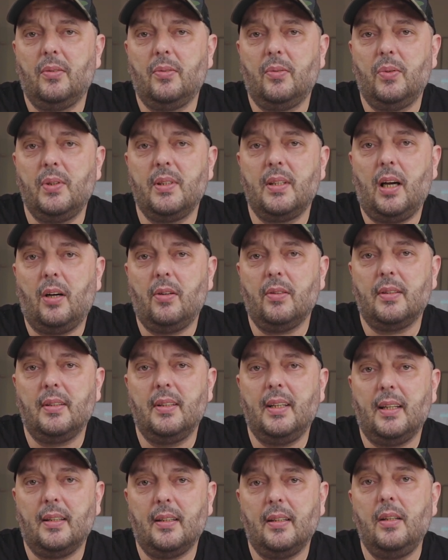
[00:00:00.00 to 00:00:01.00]
without
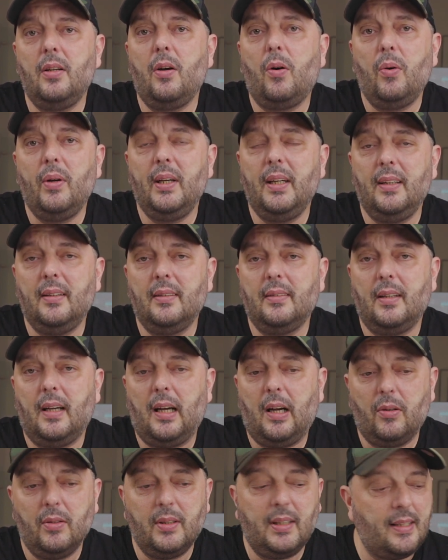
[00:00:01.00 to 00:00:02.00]
not knowing
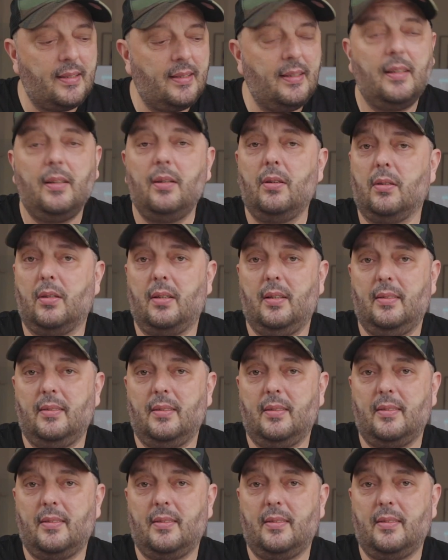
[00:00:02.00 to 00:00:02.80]
how does it look?